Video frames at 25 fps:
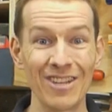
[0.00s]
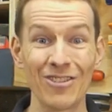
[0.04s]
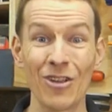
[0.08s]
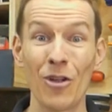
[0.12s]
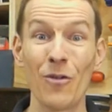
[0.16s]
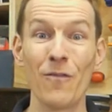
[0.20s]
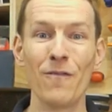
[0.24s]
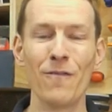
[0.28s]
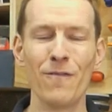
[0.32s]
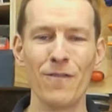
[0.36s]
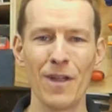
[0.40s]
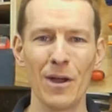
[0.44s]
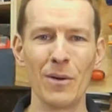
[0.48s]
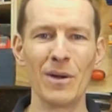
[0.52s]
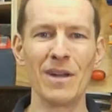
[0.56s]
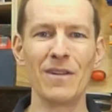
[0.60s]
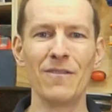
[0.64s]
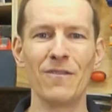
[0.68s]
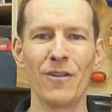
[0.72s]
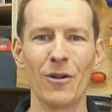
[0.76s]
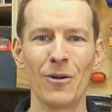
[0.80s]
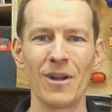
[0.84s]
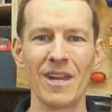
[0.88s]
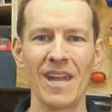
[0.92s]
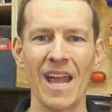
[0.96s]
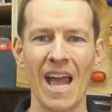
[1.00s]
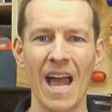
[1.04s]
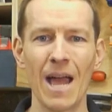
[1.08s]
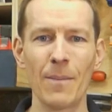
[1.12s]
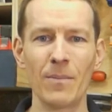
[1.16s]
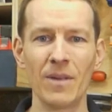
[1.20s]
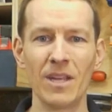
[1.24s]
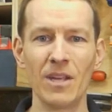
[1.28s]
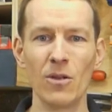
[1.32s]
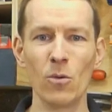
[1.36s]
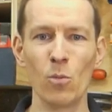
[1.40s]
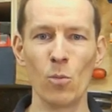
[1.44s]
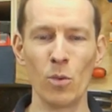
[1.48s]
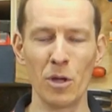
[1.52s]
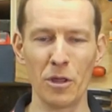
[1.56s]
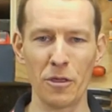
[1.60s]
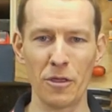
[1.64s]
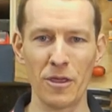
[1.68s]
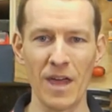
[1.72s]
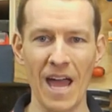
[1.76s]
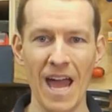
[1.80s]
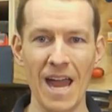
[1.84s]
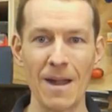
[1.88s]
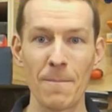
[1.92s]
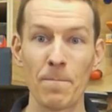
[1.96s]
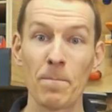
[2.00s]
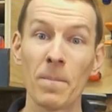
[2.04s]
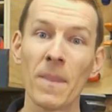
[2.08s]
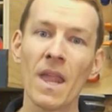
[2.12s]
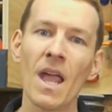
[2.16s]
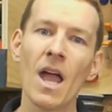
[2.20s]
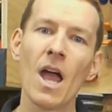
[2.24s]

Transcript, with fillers: So very, very happy with that.